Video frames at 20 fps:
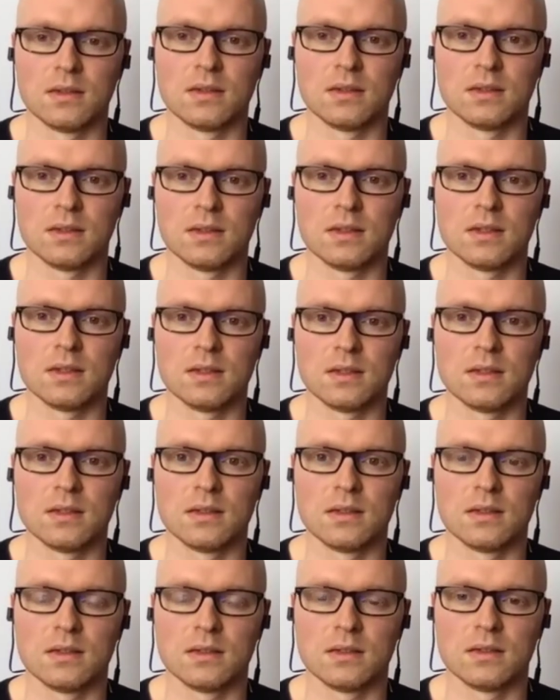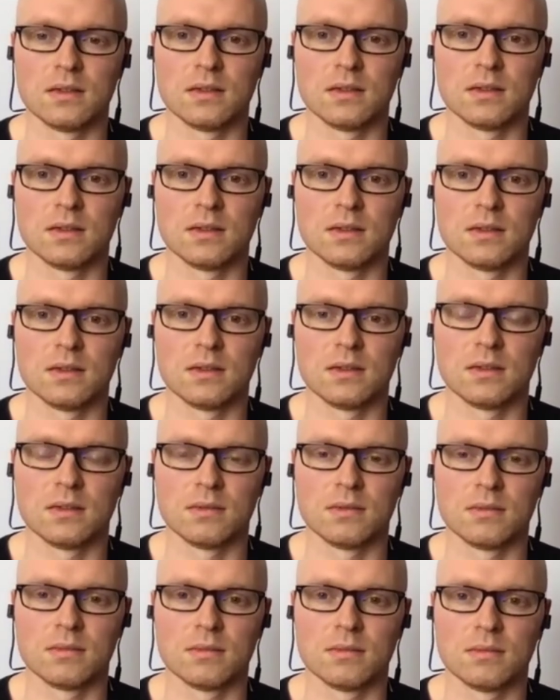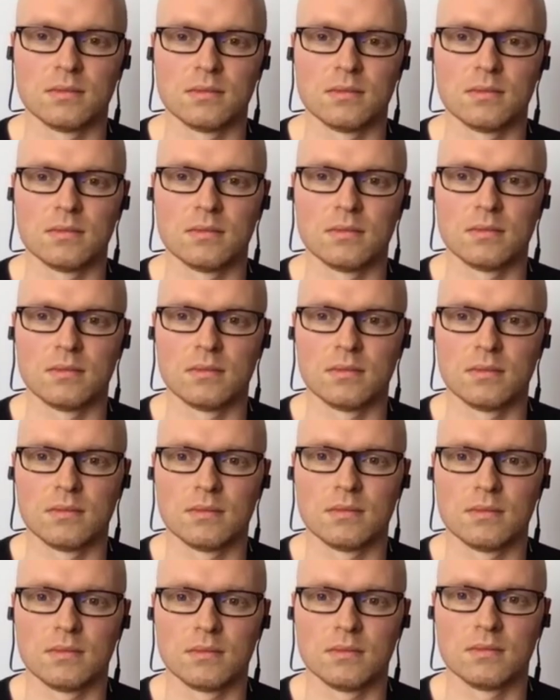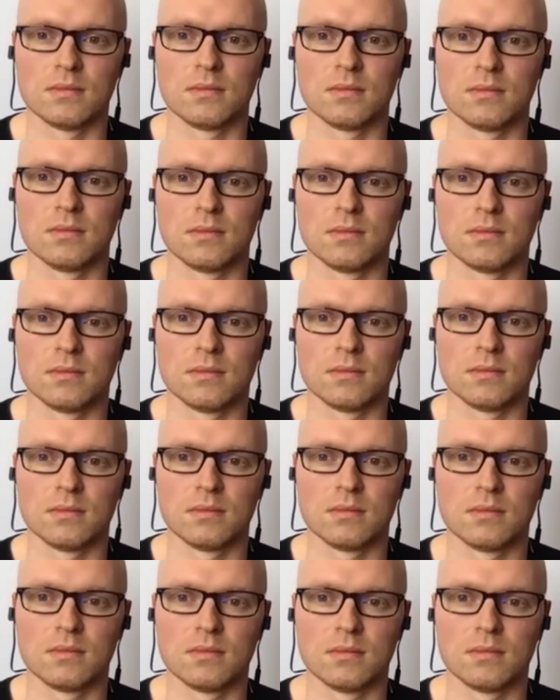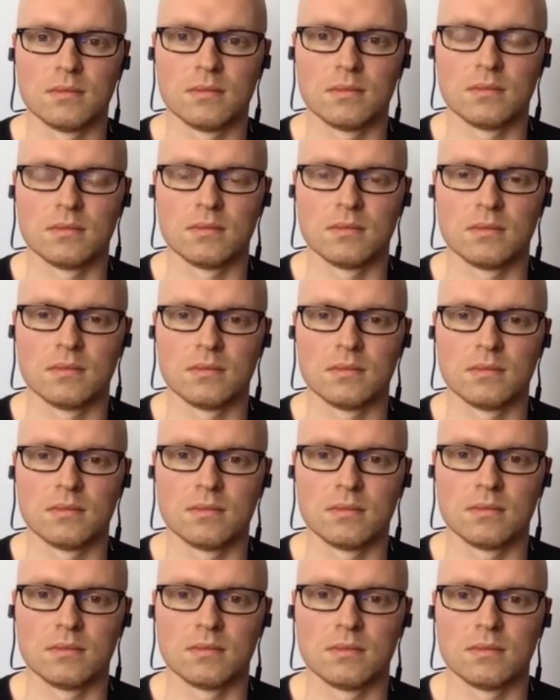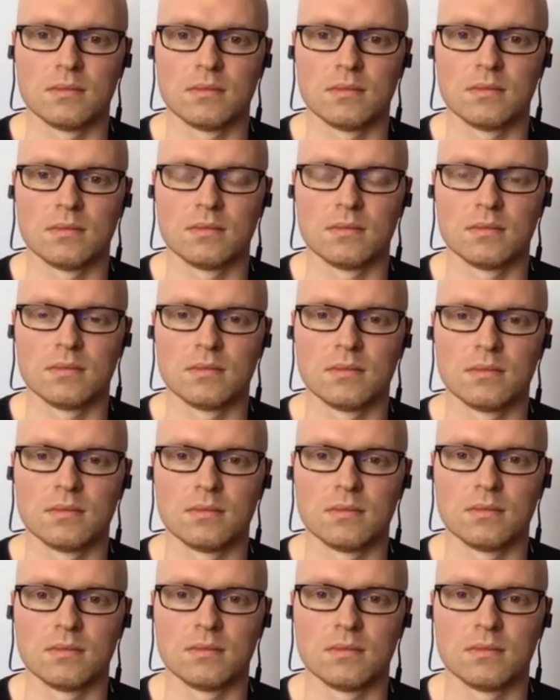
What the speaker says: This person isn't speaking.